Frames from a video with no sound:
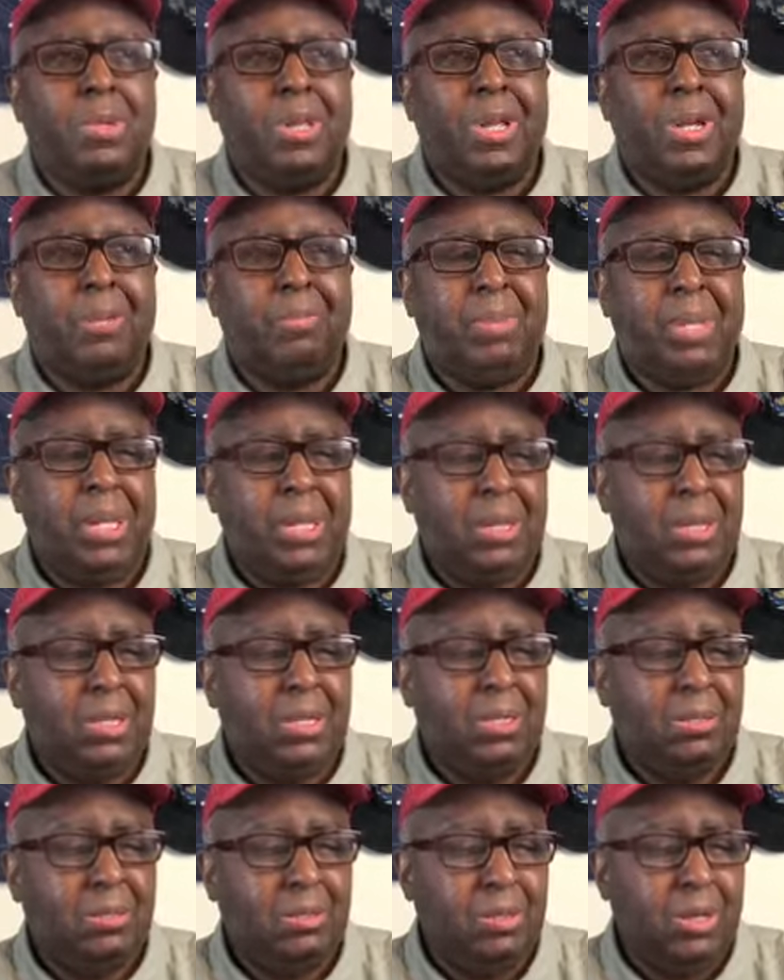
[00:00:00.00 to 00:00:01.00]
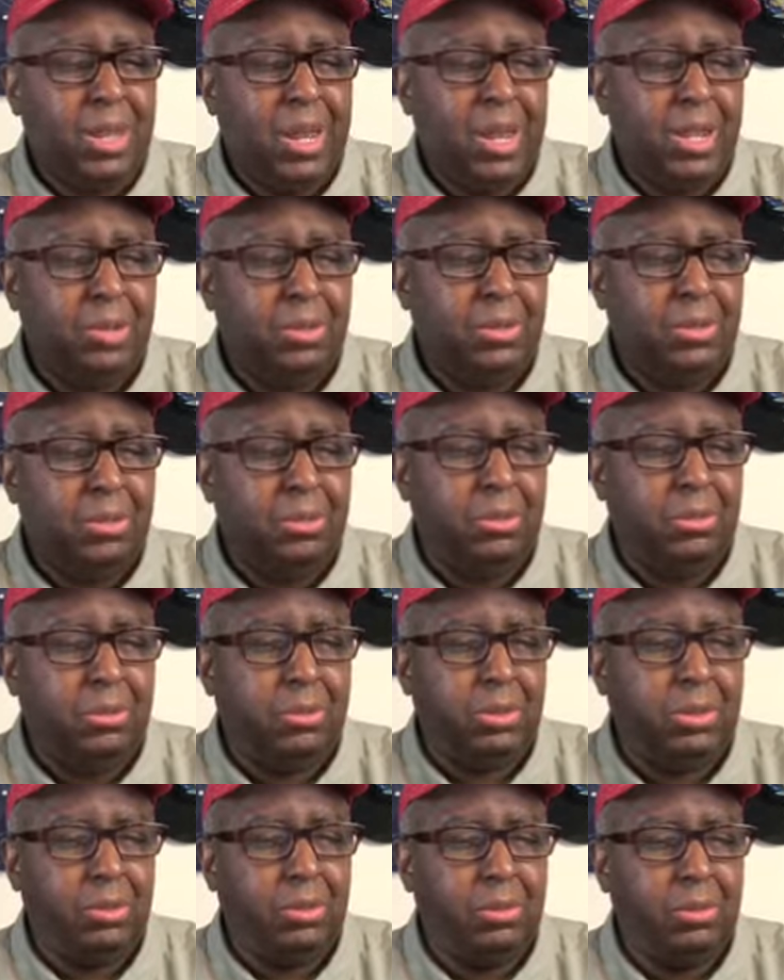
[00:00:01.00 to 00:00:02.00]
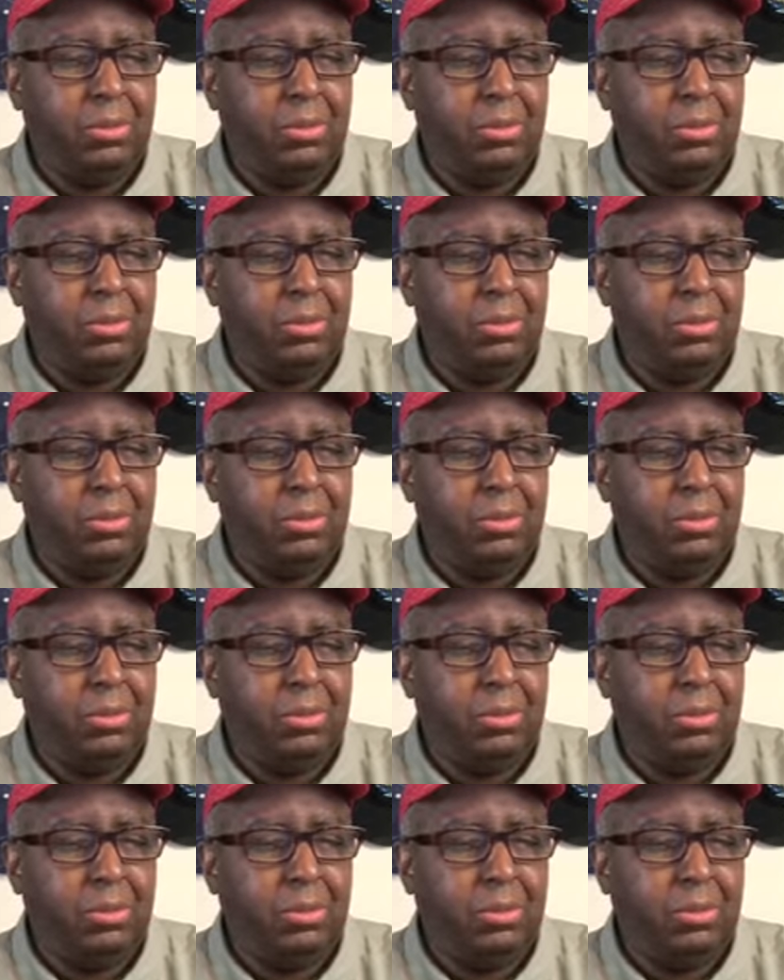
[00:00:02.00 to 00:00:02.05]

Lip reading: a peanut, cashew, it's